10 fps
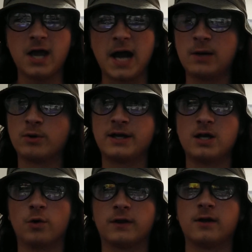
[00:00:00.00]
Anyone that
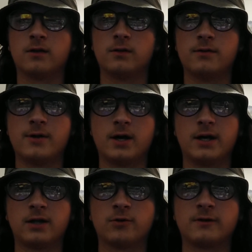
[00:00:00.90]
knows the
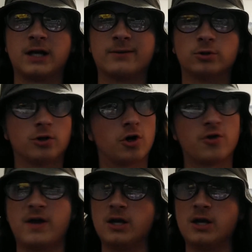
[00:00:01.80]
history of the Terrible Turk,